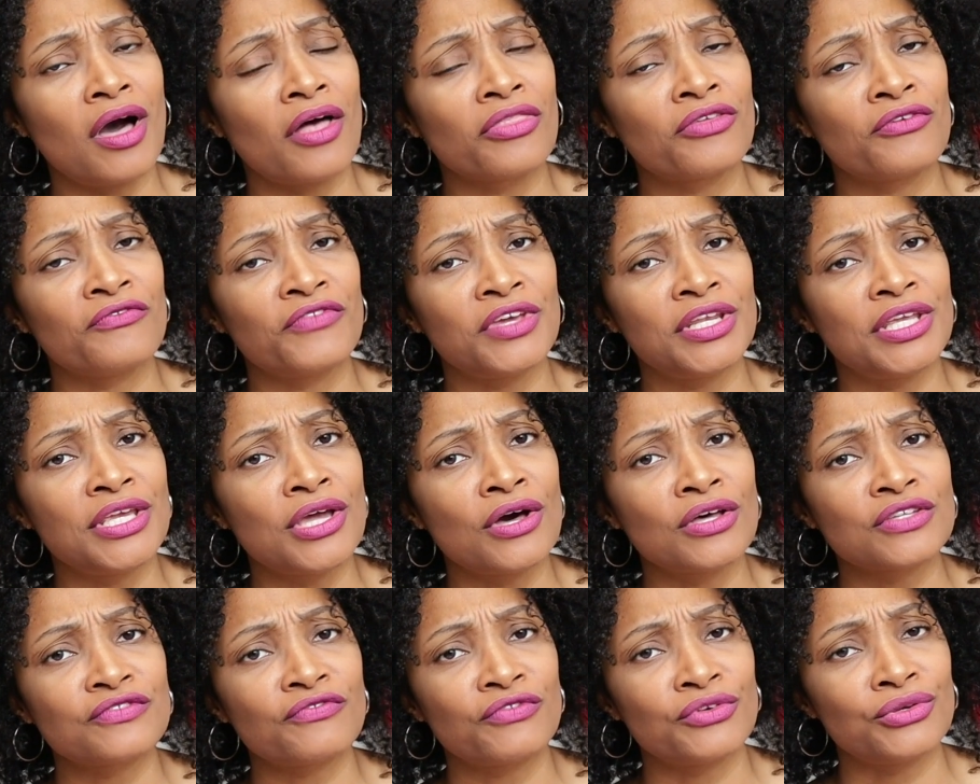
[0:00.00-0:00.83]
other
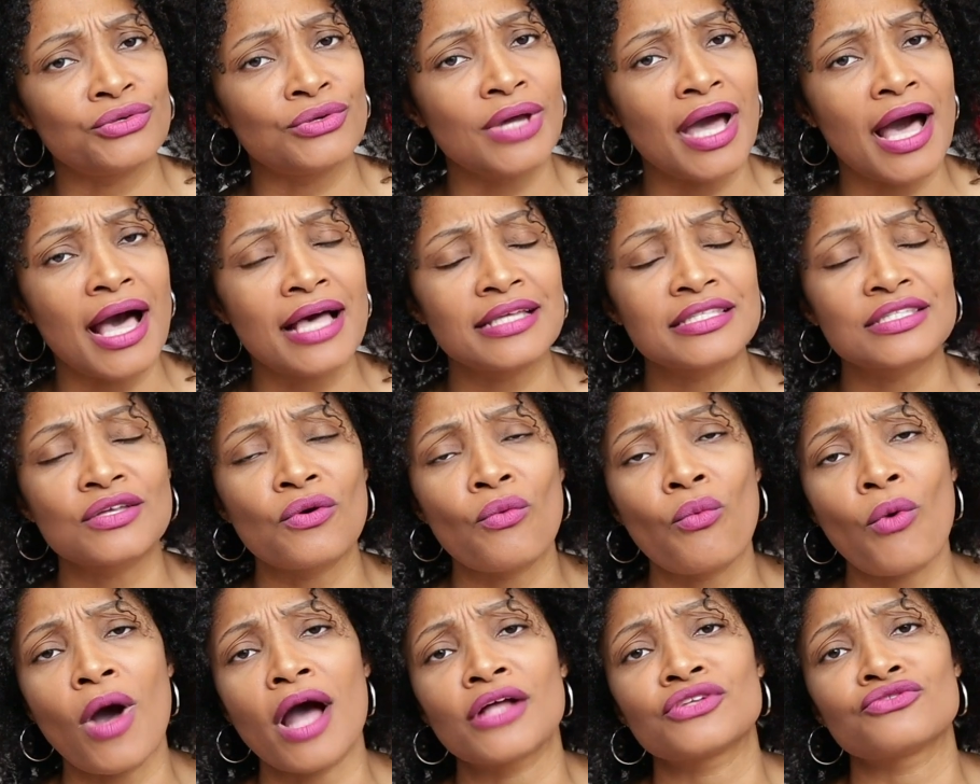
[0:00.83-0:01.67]
videos for you guys
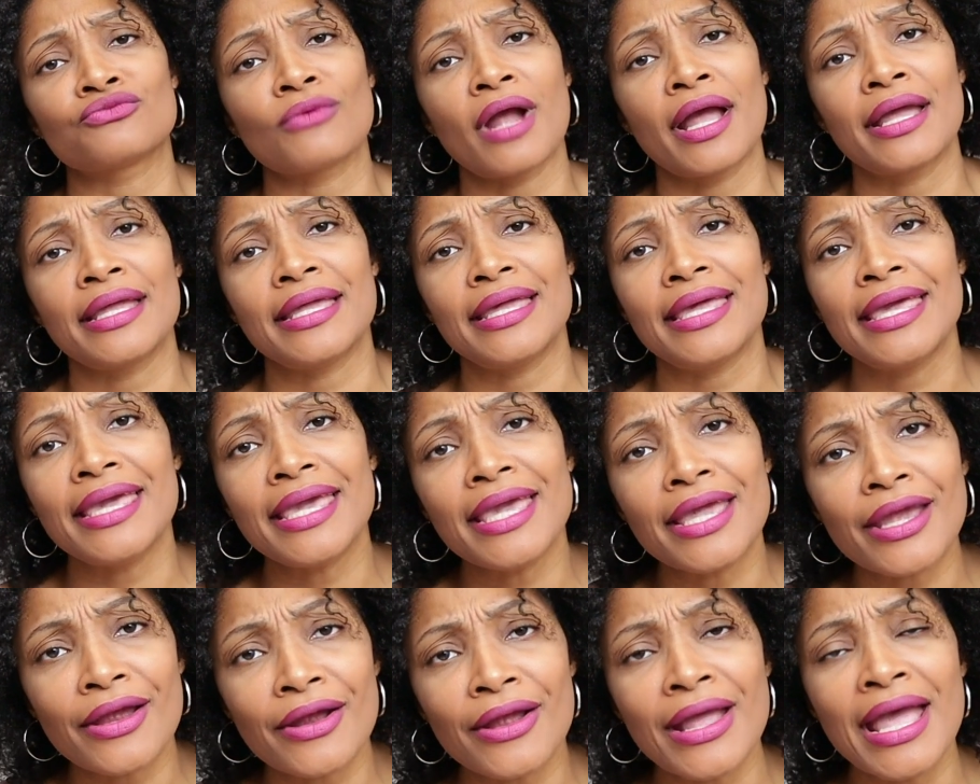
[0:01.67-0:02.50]
to watch right
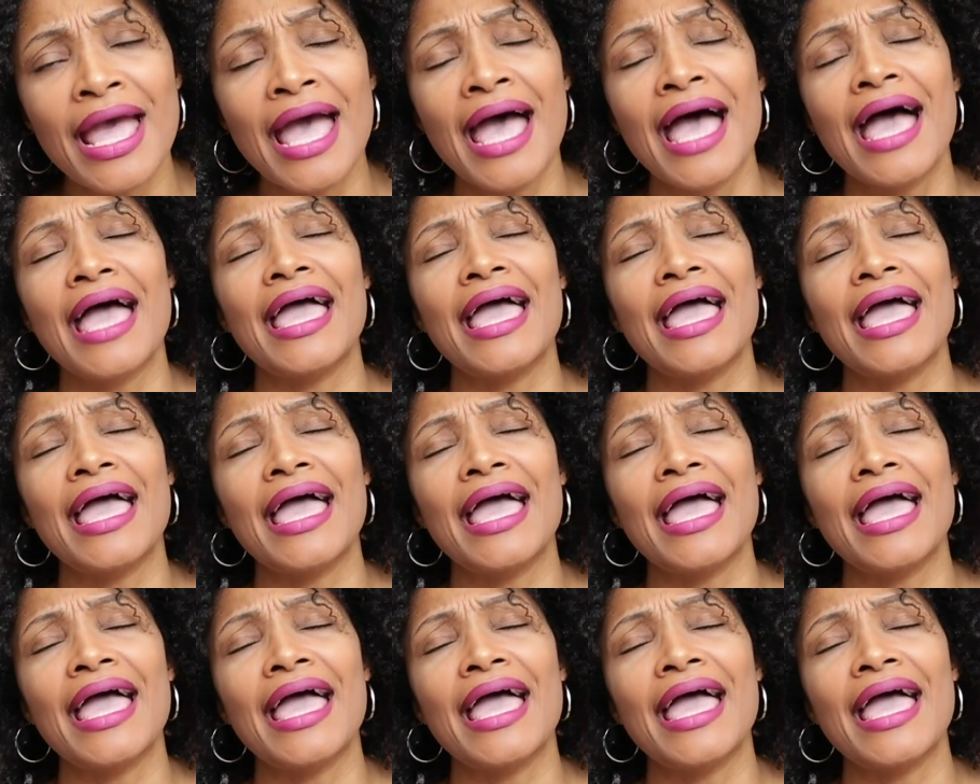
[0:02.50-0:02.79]
here,